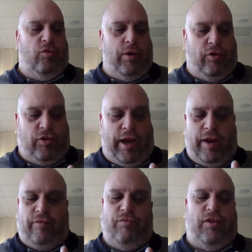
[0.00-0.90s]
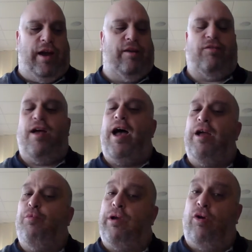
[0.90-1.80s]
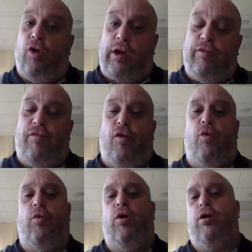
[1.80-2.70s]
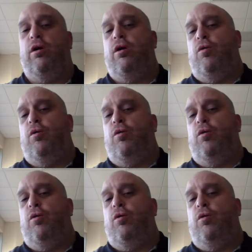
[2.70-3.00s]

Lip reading: when you're scanning from side to side, when you're looking forward,